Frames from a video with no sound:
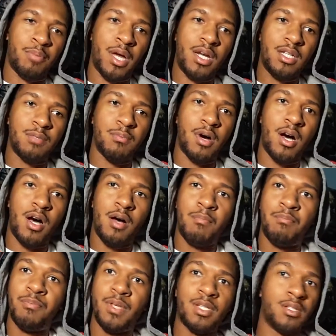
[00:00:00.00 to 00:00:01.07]
Betty's
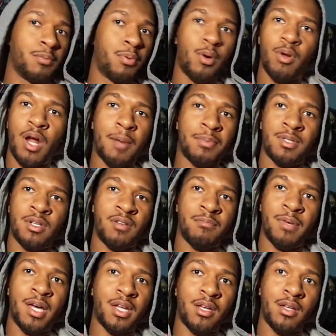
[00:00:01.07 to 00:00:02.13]
mom is the polar opposite
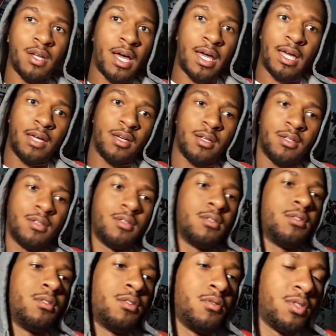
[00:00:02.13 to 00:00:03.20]
of Betty. Like,
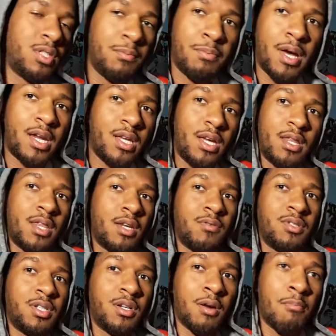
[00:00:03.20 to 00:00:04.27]
you see Betty and then
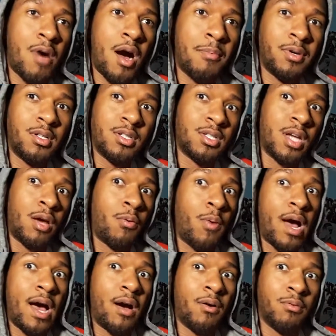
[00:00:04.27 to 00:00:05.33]
you see her mom and you're just like,
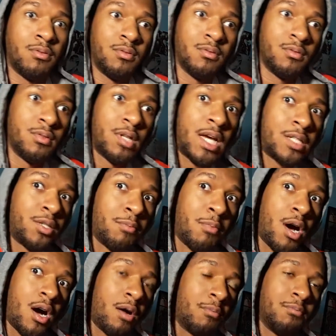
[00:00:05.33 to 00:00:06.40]
wow, that's your
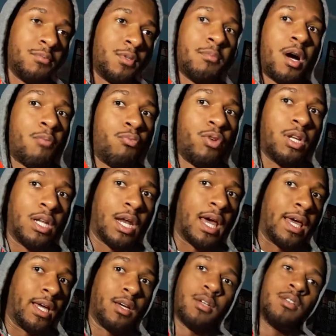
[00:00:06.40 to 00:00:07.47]
mom. Your mom really
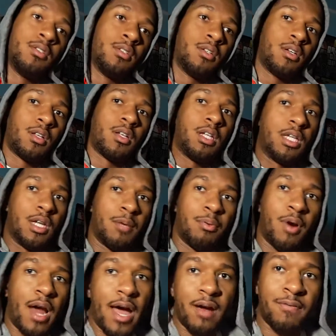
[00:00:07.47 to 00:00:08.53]
like cleaned up
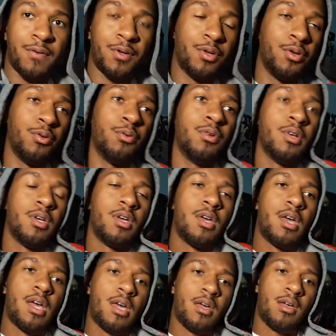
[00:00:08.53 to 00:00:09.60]
her act for you.
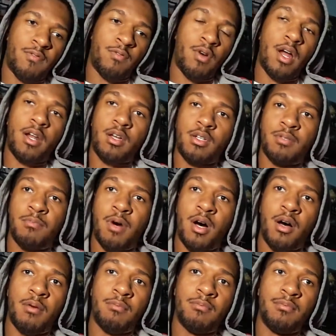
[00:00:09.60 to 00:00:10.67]
Veronica's
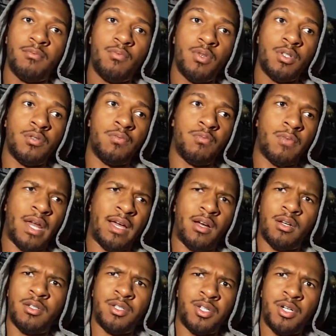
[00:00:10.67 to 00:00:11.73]
mom was
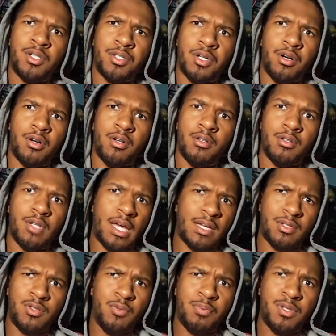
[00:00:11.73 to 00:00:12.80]
like a church girl,
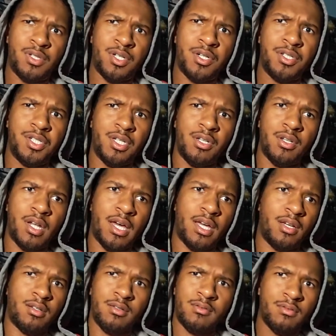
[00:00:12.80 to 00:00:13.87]
like super churchy. Like,